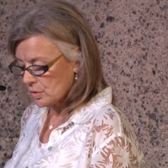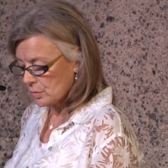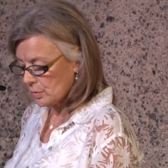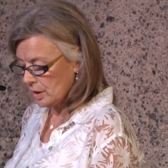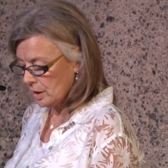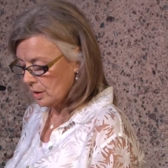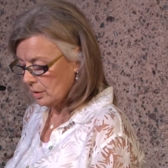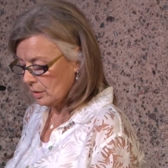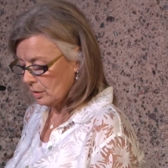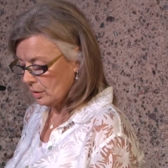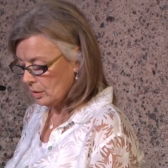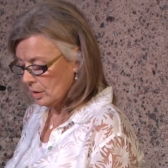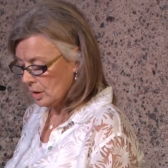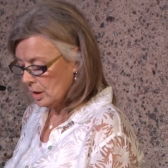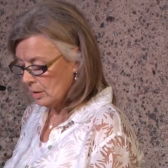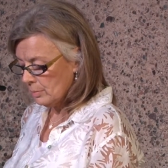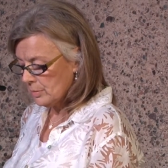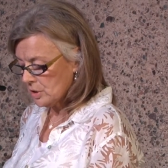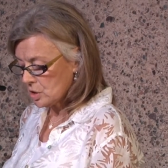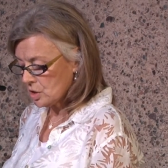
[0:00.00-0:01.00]
real,
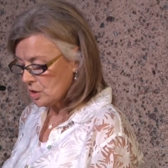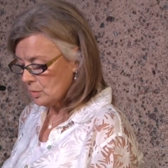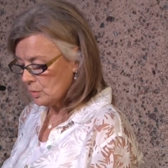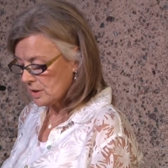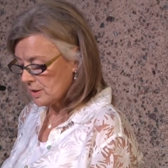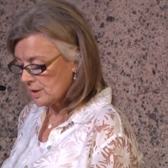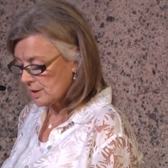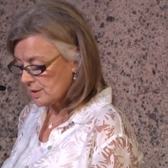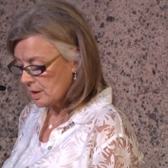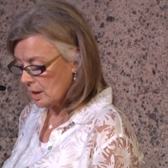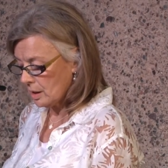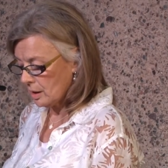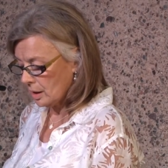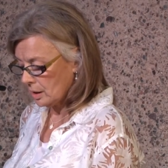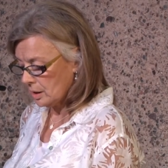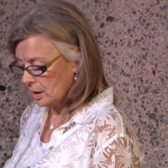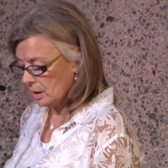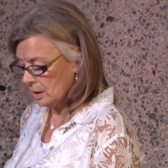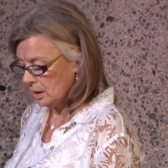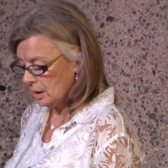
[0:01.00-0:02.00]
but she was
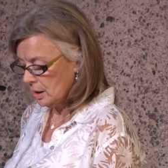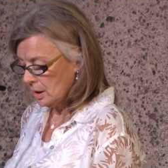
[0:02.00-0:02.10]
stuck,